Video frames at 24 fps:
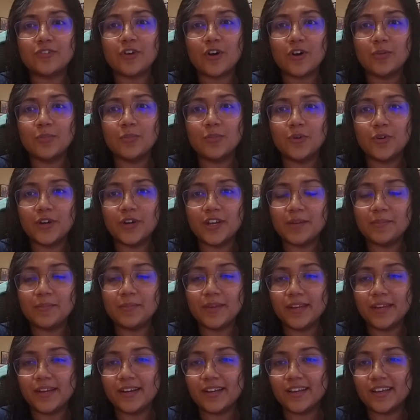onboarding
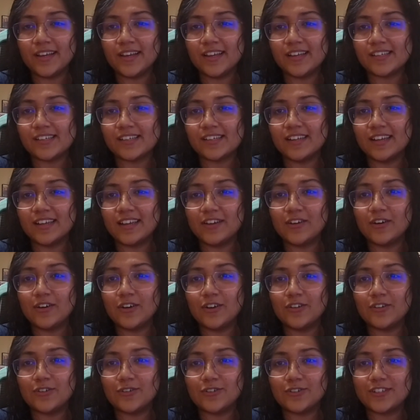meetings and like
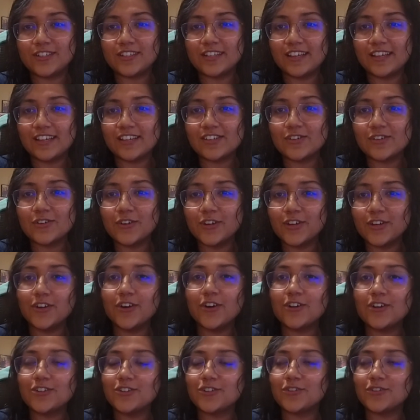all those things going on.